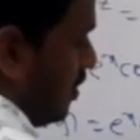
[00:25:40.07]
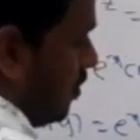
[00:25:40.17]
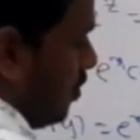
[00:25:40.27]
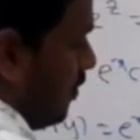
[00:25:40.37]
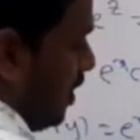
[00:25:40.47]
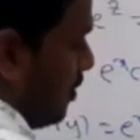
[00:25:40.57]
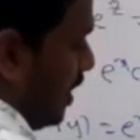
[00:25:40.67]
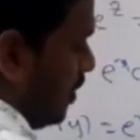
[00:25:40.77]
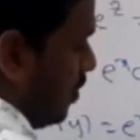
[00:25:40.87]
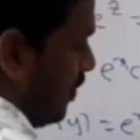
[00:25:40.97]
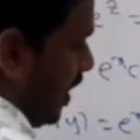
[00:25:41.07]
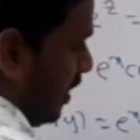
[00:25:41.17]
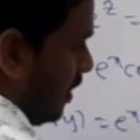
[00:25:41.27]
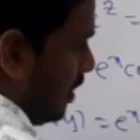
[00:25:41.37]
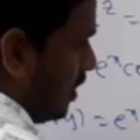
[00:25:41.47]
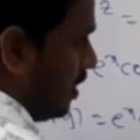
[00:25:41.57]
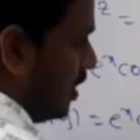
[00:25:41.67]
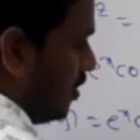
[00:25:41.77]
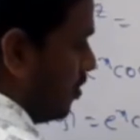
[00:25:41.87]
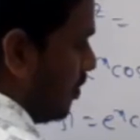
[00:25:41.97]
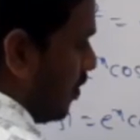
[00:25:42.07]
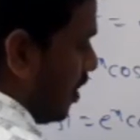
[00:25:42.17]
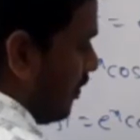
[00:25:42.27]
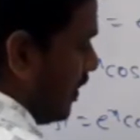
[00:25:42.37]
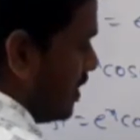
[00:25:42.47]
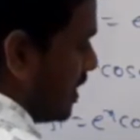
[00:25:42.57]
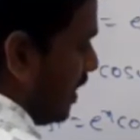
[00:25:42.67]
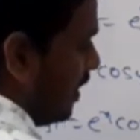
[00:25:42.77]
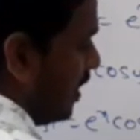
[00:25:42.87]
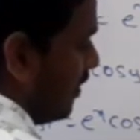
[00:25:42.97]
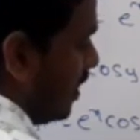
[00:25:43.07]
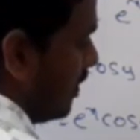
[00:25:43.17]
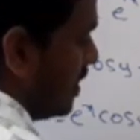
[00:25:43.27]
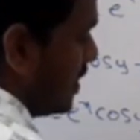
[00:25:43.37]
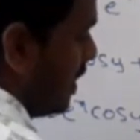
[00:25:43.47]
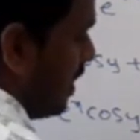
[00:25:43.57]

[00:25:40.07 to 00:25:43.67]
Dou v by dou y e to the power of x sin y derivative is